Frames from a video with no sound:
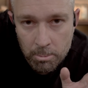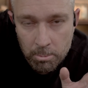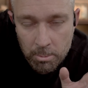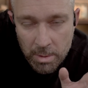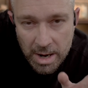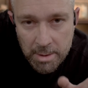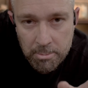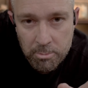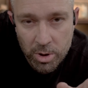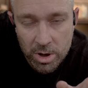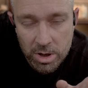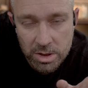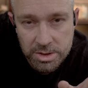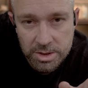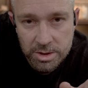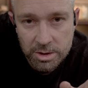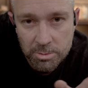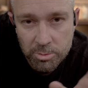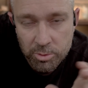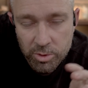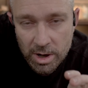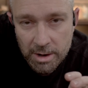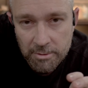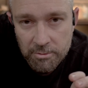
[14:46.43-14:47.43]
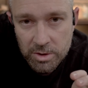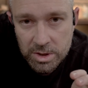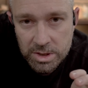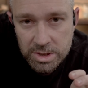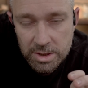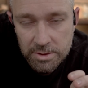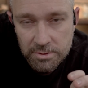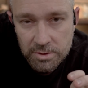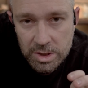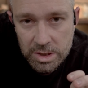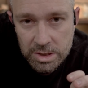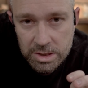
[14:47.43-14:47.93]
My personal preference
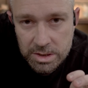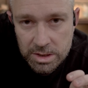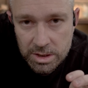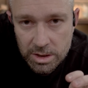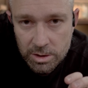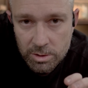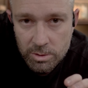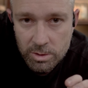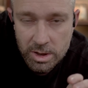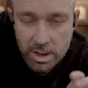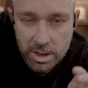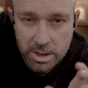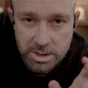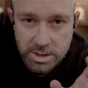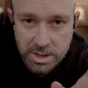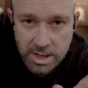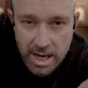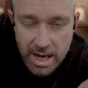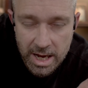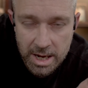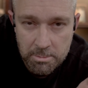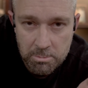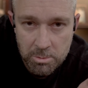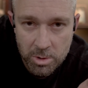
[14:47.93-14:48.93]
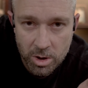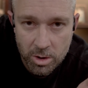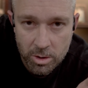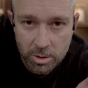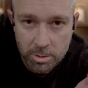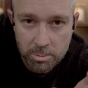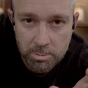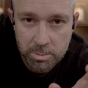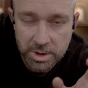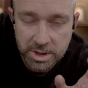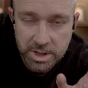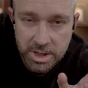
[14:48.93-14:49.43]
of these two is scan
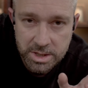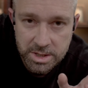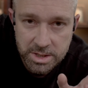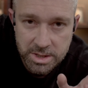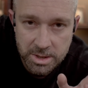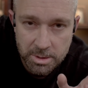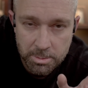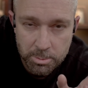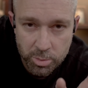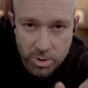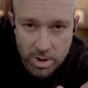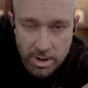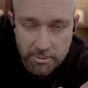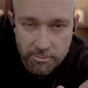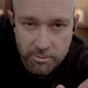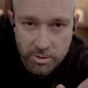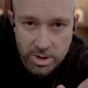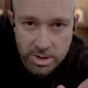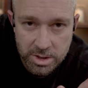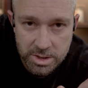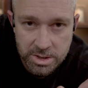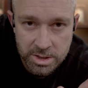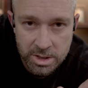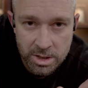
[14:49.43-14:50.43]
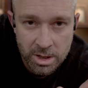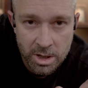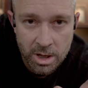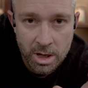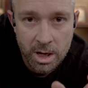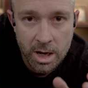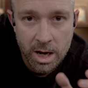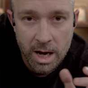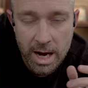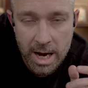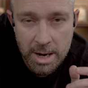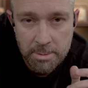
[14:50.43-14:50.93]
mode, but this is a preference.
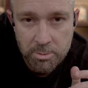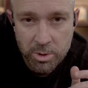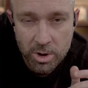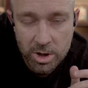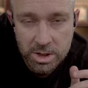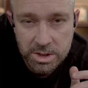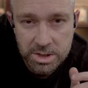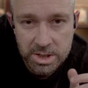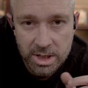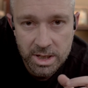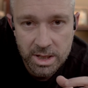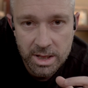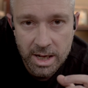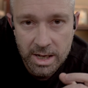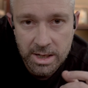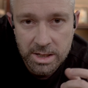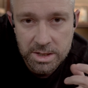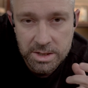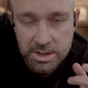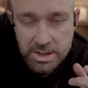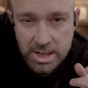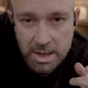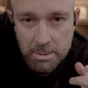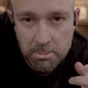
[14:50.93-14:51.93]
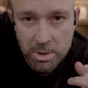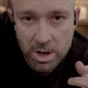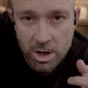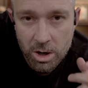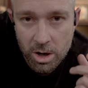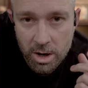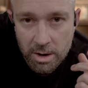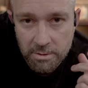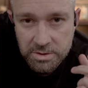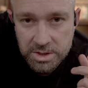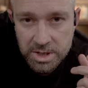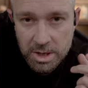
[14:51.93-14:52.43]
I personally like to set my
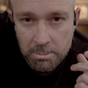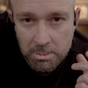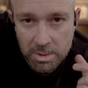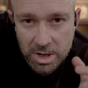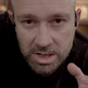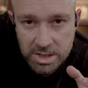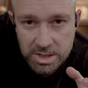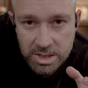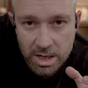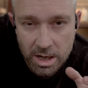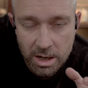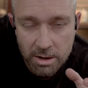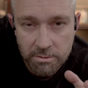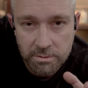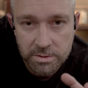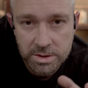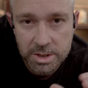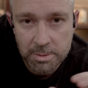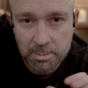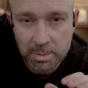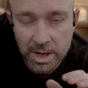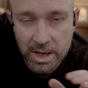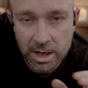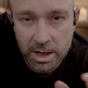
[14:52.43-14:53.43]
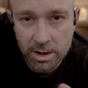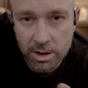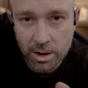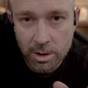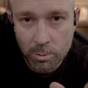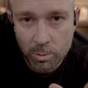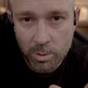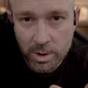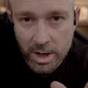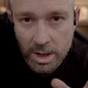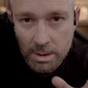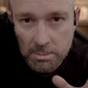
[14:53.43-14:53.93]
offset myself depending
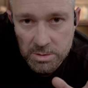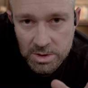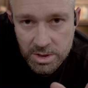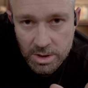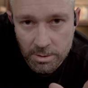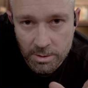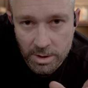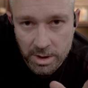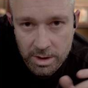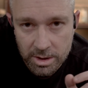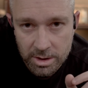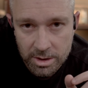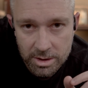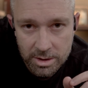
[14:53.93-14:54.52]
on what I'm doing.